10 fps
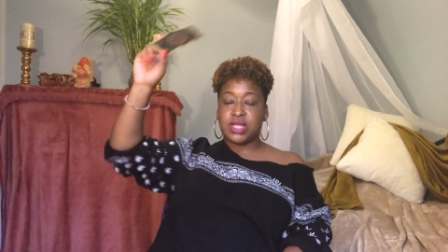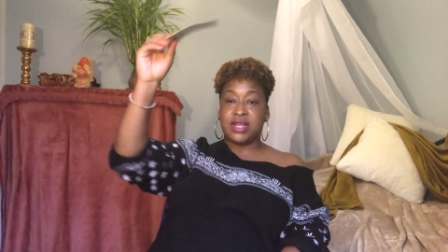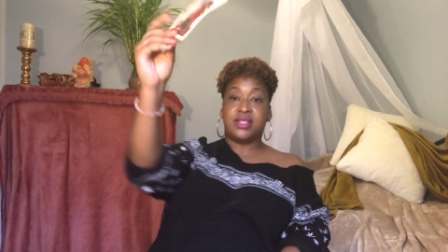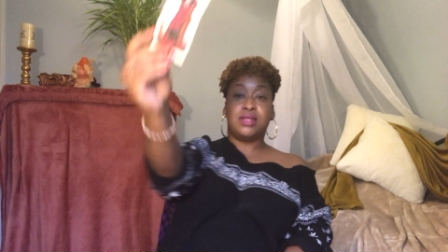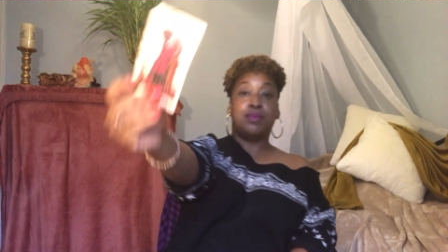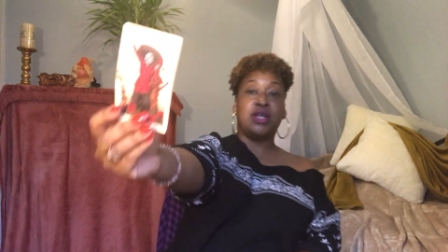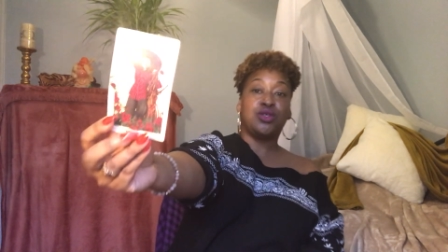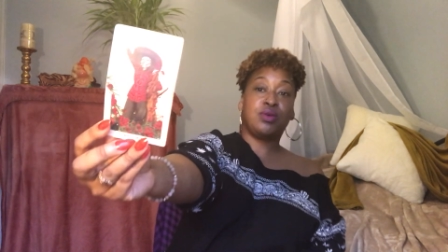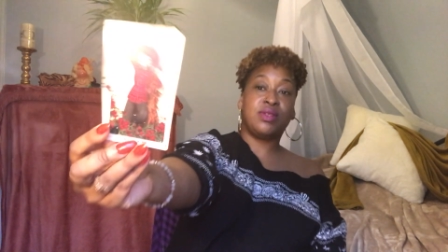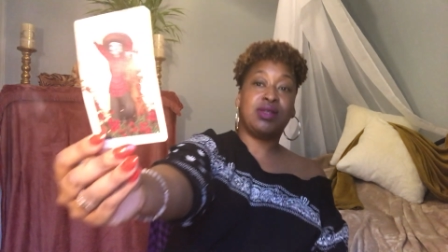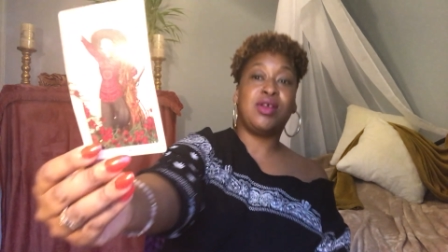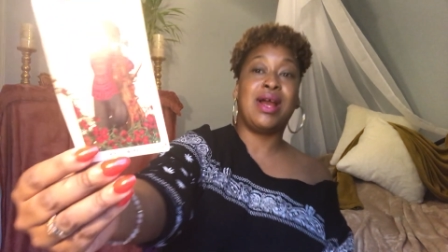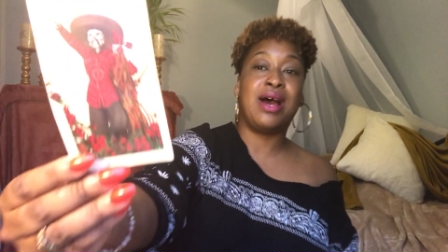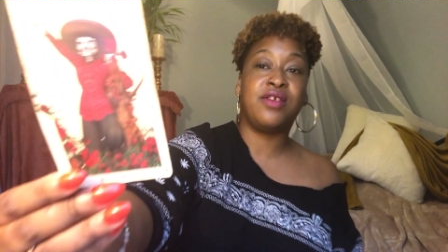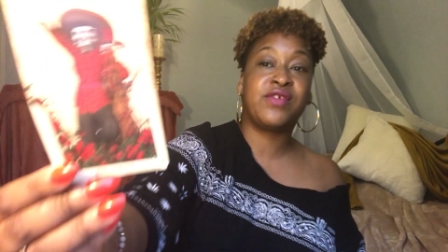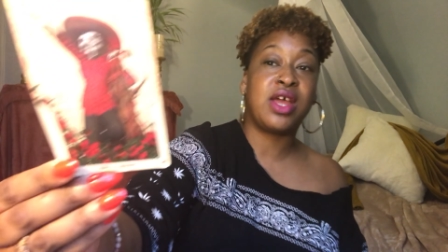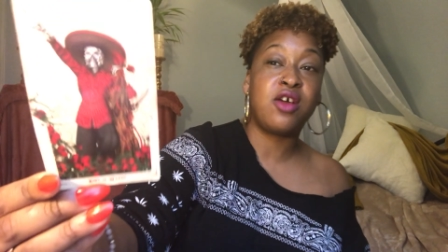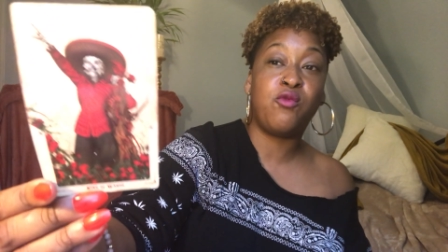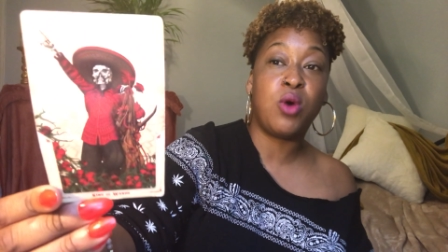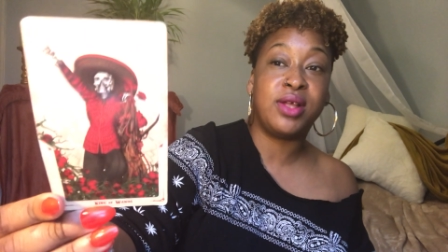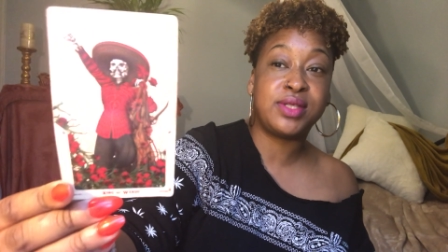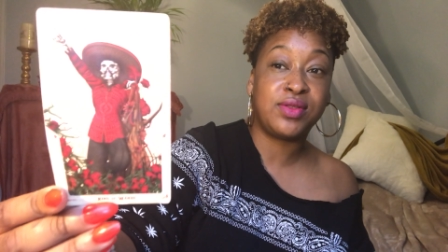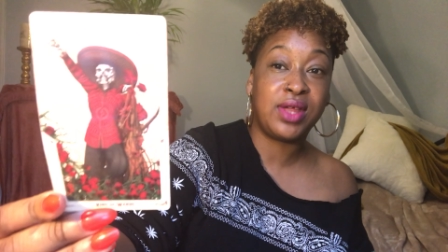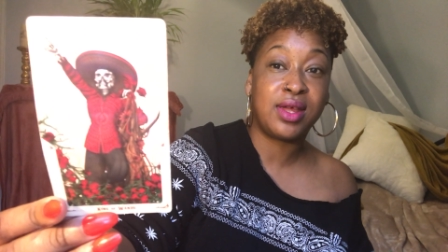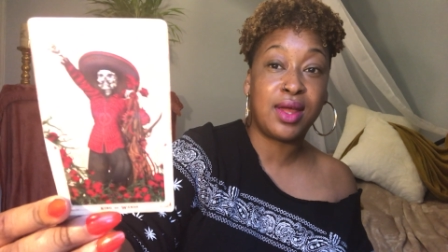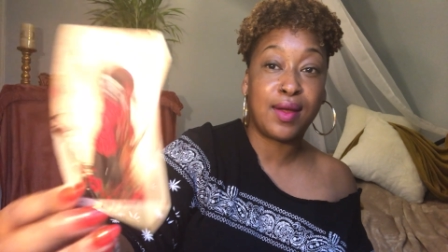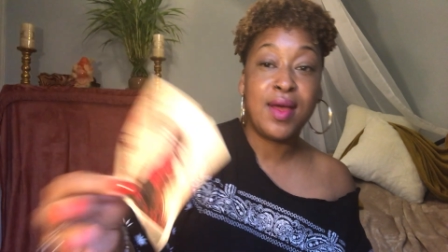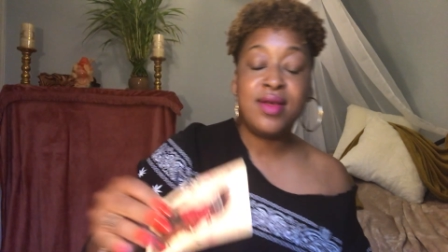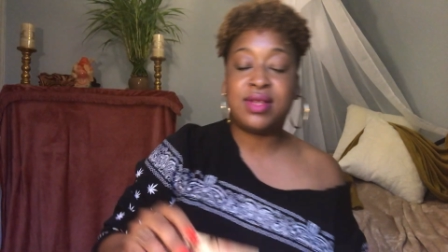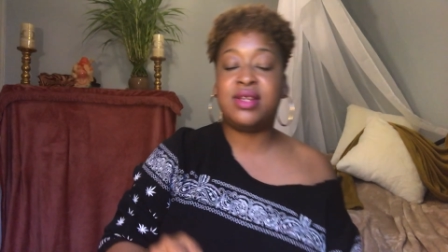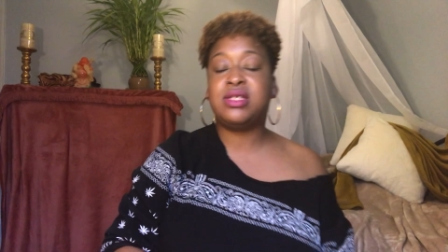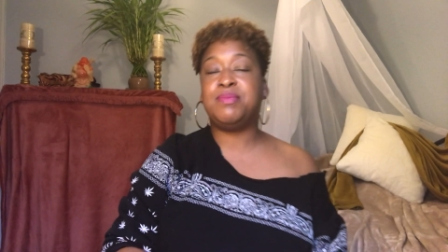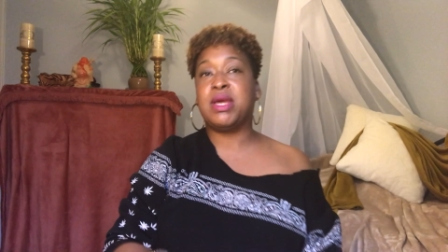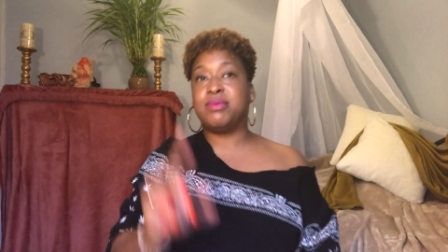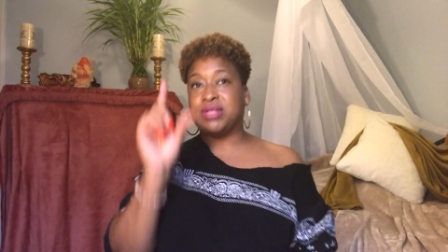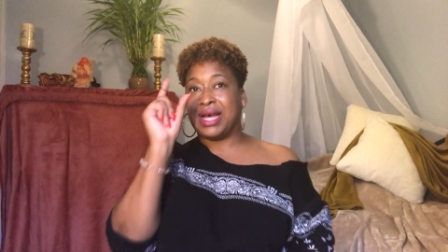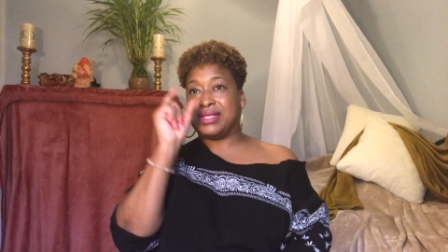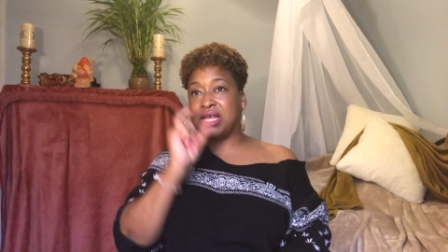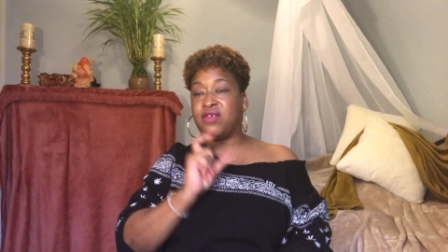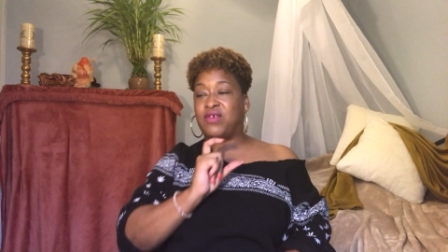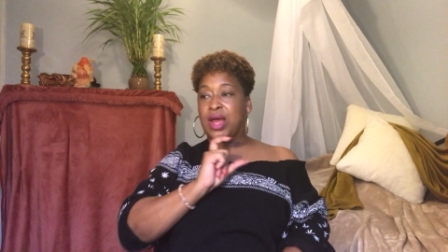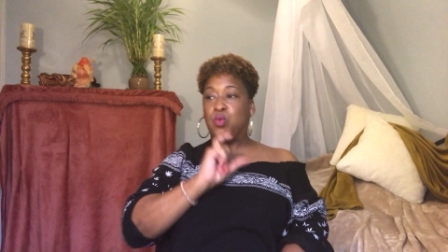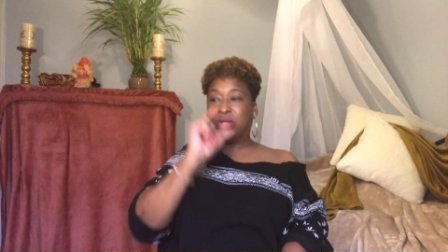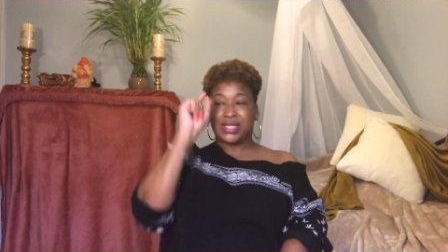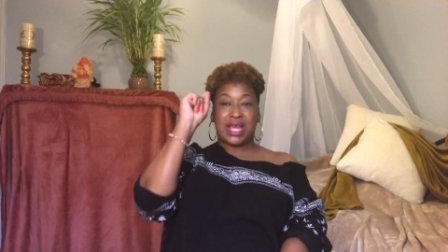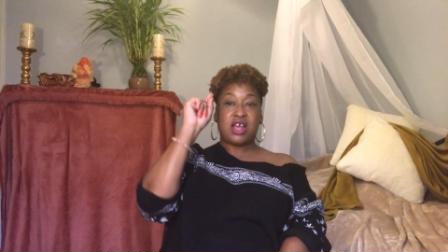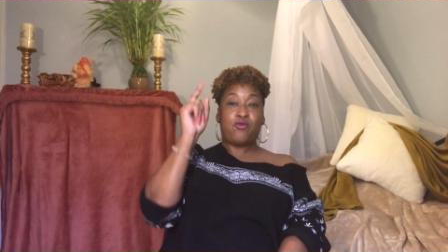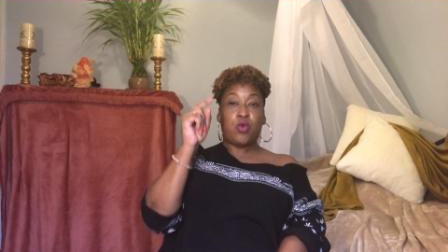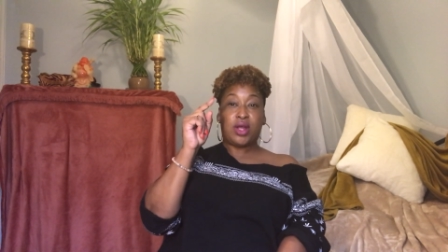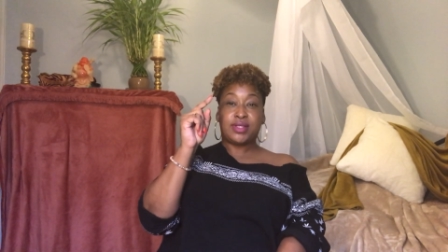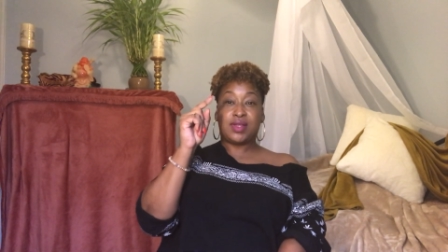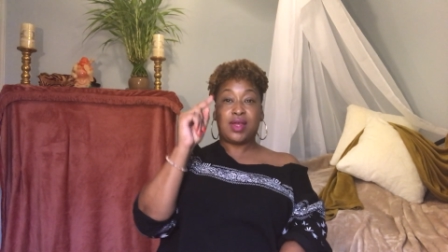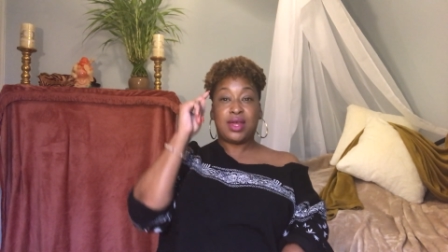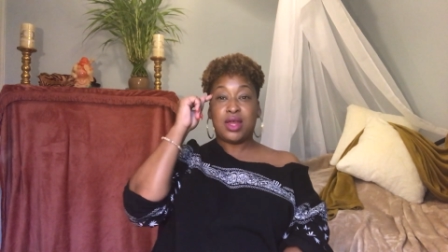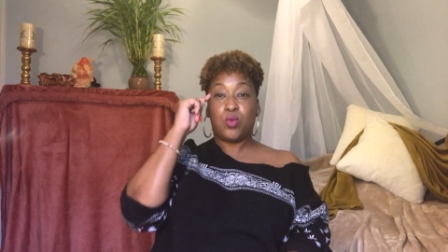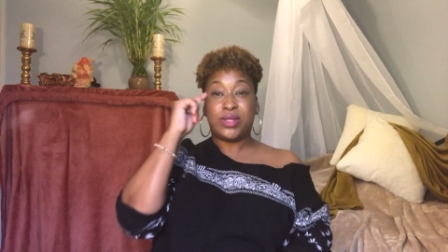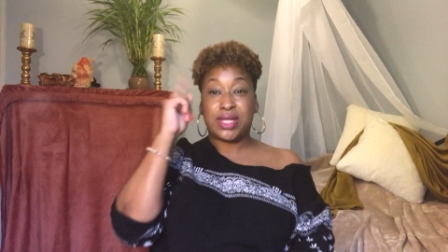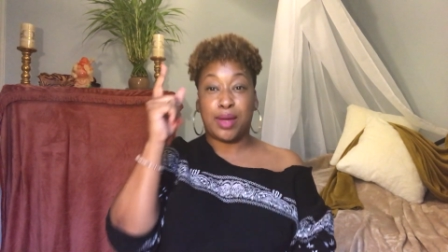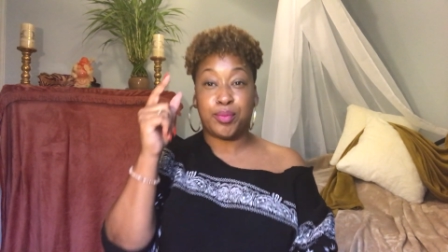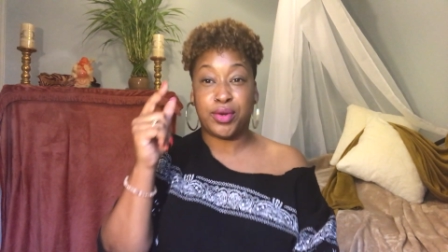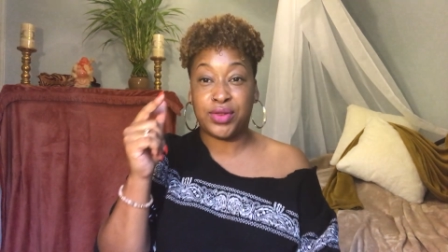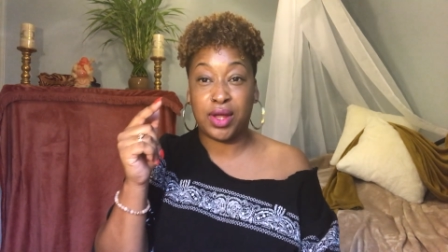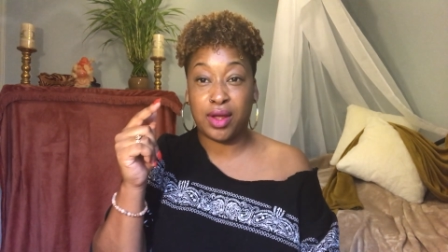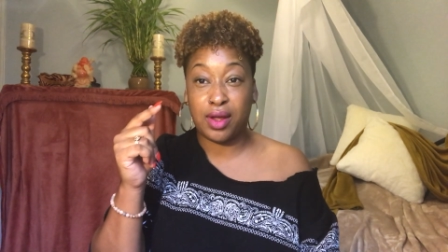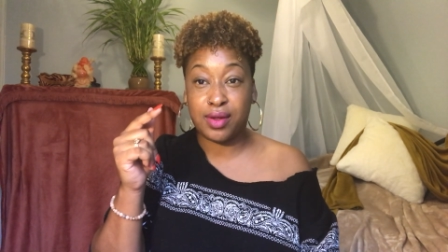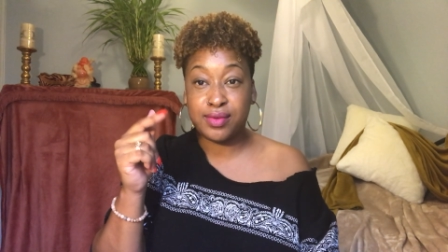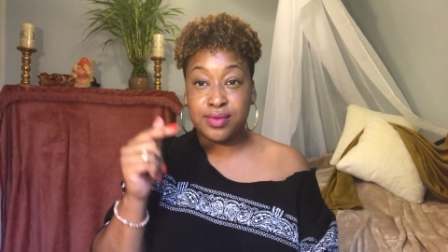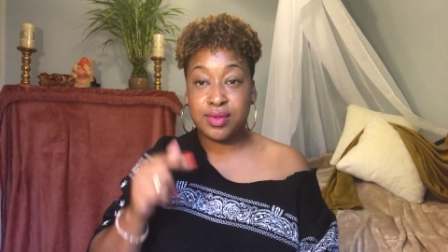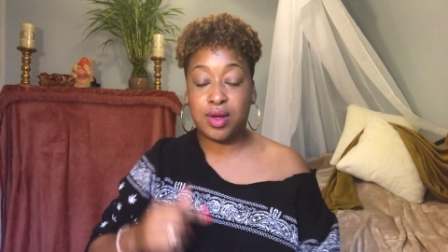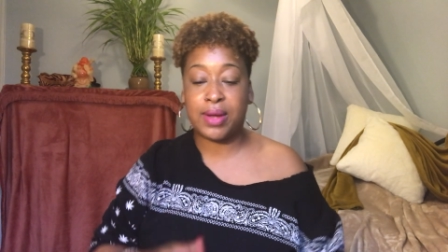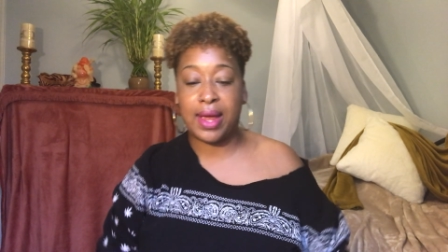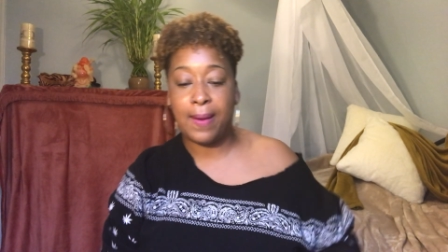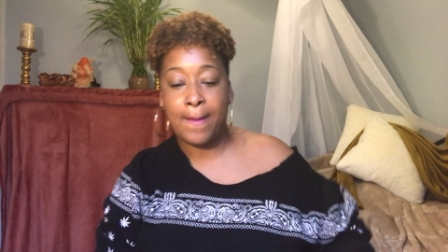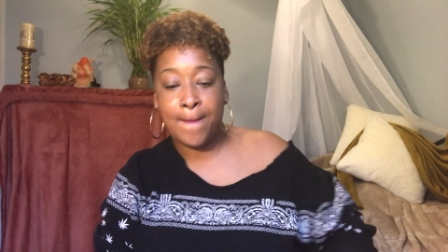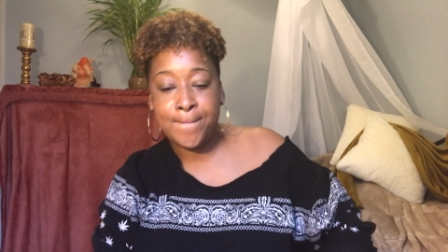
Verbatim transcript: They need to make sure that they're out of King of Wands thinking. They need to be able to identify what's King of Wands thinking and what's Emperor thinking, okay?